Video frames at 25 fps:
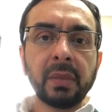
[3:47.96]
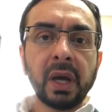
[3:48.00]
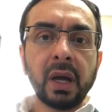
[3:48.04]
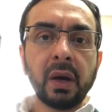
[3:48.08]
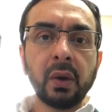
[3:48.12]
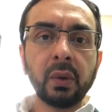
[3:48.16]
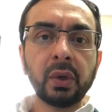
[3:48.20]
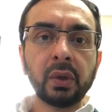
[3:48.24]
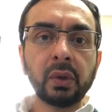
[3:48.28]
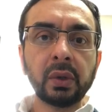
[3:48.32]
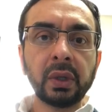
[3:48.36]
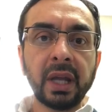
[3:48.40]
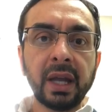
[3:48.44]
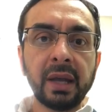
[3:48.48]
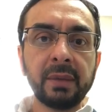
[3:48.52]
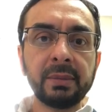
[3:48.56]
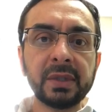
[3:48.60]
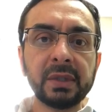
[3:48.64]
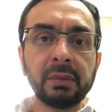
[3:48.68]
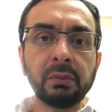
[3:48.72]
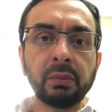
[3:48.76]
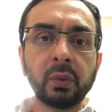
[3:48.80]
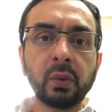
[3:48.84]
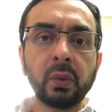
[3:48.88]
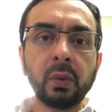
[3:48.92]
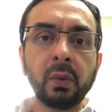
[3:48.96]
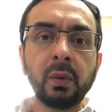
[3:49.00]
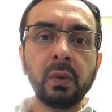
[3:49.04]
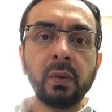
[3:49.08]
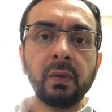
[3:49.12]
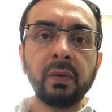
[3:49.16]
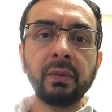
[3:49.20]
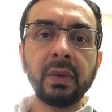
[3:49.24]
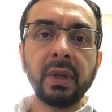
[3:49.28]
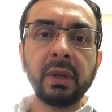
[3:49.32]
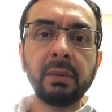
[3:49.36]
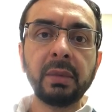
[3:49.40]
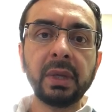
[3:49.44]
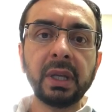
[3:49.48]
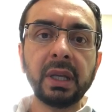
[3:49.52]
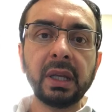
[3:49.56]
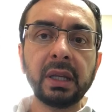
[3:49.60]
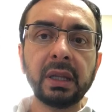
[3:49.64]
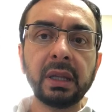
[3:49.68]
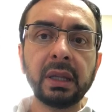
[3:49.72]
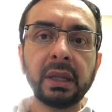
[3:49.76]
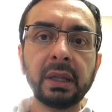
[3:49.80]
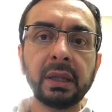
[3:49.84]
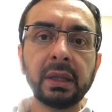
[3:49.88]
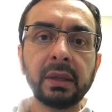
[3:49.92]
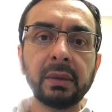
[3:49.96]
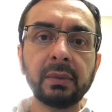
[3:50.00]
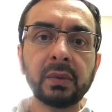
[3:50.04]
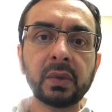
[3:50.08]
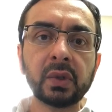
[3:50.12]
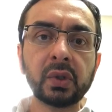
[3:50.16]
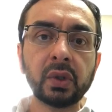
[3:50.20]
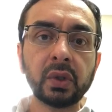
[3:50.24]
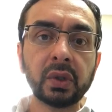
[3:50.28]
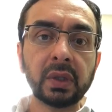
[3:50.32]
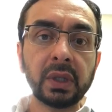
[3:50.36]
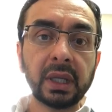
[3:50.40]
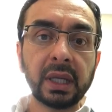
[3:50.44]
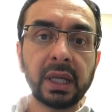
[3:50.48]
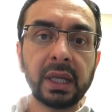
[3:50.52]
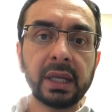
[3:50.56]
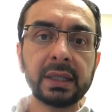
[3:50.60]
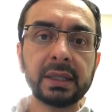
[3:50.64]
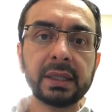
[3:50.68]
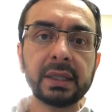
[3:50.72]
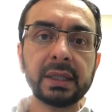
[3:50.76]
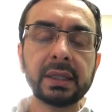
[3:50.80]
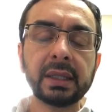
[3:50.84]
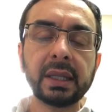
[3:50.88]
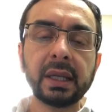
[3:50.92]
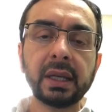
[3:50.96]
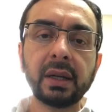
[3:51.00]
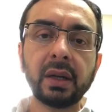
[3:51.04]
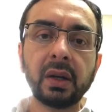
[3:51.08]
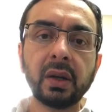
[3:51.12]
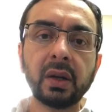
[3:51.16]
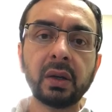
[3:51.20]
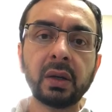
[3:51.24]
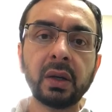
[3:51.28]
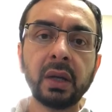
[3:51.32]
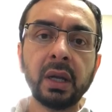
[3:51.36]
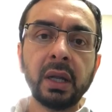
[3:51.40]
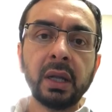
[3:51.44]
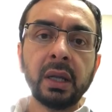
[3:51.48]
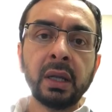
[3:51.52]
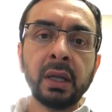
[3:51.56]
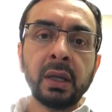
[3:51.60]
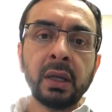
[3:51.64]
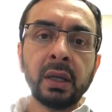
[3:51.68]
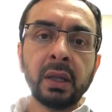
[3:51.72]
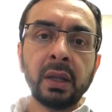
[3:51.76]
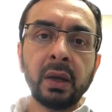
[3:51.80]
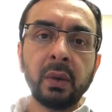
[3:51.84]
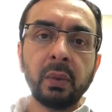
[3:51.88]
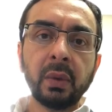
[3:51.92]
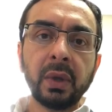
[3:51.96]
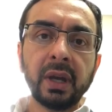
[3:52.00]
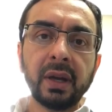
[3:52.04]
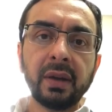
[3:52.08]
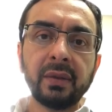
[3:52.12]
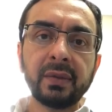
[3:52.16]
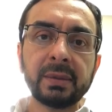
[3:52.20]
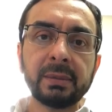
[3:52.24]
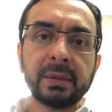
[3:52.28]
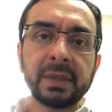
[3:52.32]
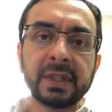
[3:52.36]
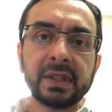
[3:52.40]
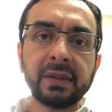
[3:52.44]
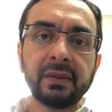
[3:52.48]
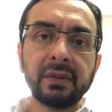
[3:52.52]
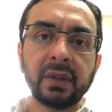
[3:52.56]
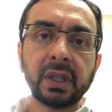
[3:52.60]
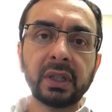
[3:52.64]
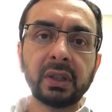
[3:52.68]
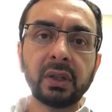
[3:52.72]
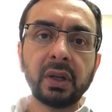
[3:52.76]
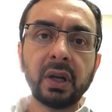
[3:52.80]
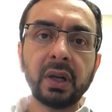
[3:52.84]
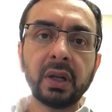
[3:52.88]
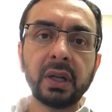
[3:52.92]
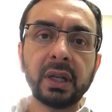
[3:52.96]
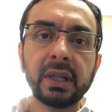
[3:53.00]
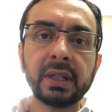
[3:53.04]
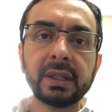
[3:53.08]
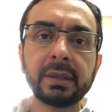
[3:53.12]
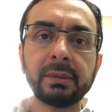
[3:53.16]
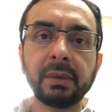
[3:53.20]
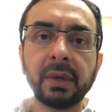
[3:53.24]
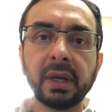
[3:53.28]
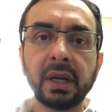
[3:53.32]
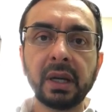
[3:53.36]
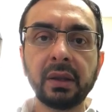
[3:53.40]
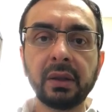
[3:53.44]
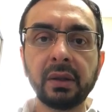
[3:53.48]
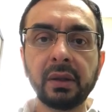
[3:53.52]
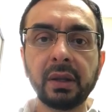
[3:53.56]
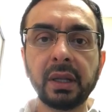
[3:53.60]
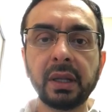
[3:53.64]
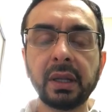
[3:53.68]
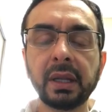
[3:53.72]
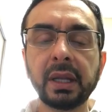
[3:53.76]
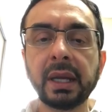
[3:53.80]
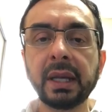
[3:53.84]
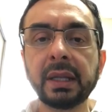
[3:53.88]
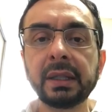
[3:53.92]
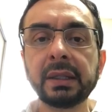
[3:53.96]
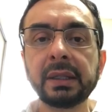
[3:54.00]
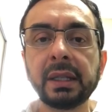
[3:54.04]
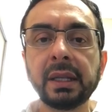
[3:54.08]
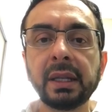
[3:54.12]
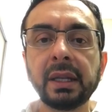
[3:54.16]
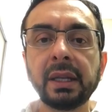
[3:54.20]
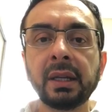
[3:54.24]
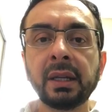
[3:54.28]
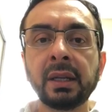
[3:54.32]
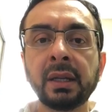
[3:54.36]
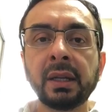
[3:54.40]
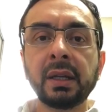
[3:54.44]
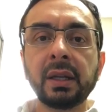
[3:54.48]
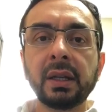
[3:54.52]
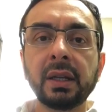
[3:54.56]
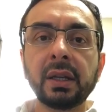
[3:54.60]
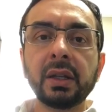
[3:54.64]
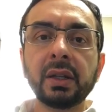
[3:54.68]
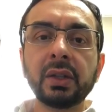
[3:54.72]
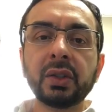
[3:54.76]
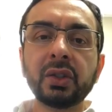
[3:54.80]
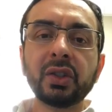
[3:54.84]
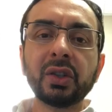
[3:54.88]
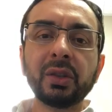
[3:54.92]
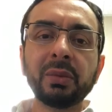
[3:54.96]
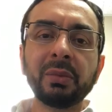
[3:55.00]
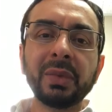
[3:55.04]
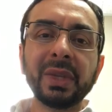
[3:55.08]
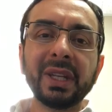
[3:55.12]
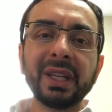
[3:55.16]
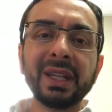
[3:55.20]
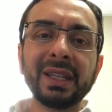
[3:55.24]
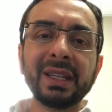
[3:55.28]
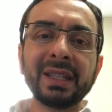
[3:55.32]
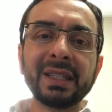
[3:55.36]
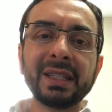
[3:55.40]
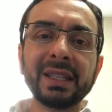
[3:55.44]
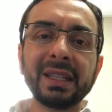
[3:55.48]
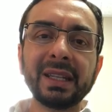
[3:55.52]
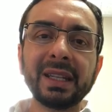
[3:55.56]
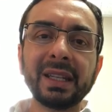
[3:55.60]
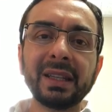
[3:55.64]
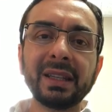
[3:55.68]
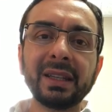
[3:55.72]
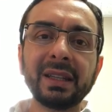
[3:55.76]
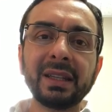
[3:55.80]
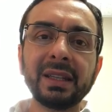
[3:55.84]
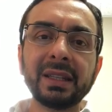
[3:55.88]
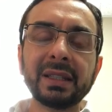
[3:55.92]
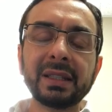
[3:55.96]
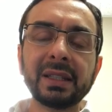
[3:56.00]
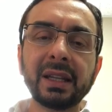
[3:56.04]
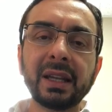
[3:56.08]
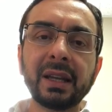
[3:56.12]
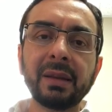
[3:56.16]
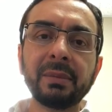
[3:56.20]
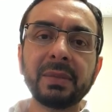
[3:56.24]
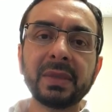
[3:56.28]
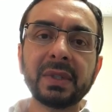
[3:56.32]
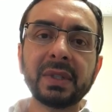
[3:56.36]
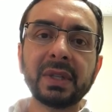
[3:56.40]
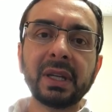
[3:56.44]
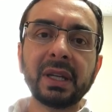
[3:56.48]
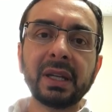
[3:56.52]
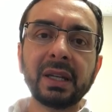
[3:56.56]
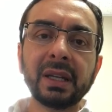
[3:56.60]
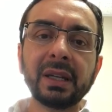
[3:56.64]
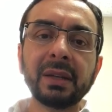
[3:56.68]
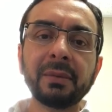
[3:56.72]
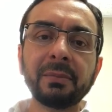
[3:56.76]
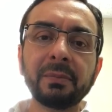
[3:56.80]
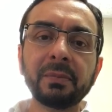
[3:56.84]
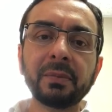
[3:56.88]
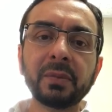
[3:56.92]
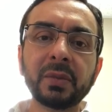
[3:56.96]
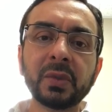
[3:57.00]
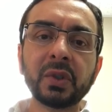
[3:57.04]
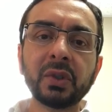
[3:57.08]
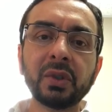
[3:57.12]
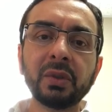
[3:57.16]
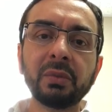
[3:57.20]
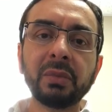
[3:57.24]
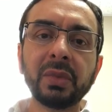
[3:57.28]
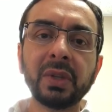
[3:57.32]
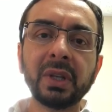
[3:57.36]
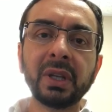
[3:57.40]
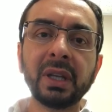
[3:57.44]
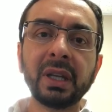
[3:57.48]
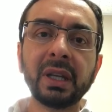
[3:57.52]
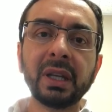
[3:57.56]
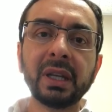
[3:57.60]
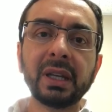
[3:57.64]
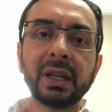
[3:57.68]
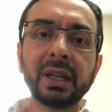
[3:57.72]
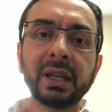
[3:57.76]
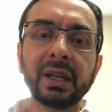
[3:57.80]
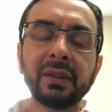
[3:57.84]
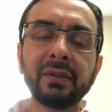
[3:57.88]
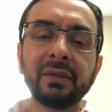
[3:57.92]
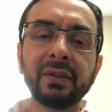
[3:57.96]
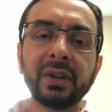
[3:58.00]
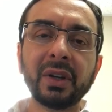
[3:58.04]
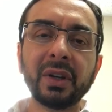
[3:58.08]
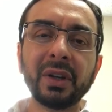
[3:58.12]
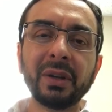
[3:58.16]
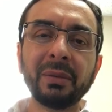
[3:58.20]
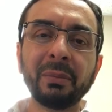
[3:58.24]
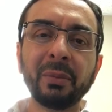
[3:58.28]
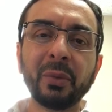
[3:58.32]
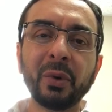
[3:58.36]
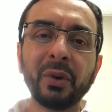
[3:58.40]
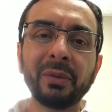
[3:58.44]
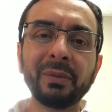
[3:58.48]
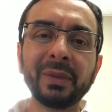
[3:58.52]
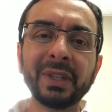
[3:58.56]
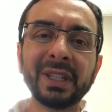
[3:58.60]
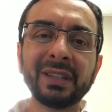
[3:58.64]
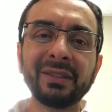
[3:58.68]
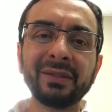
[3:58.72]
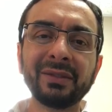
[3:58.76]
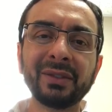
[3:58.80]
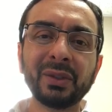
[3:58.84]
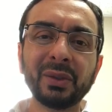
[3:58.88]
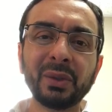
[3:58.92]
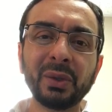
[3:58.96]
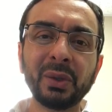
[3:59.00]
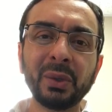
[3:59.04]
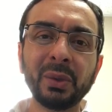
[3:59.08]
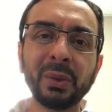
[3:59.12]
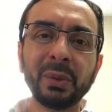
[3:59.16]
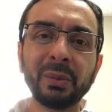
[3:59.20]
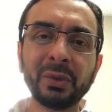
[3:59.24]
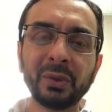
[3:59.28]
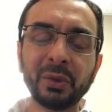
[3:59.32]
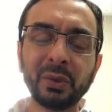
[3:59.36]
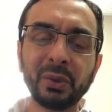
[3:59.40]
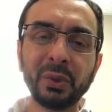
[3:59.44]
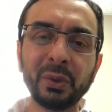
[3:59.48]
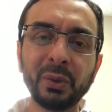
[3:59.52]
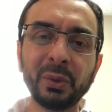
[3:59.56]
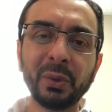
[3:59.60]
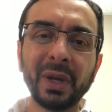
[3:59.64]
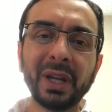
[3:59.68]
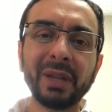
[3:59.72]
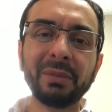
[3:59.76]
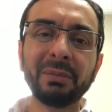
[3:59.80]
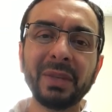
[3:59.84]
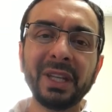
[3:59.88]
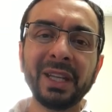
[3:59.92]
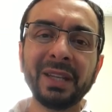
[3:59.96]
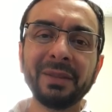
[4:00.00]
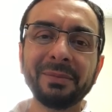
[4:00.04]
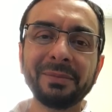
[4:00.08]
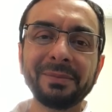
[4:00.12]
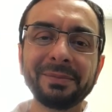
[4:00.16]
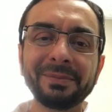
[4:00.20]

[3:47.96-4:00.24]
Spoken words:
how your labs improve, maybe in certain cases that we have specific targets. But other than that, it should be easy, and these labs should be very informative to you and me.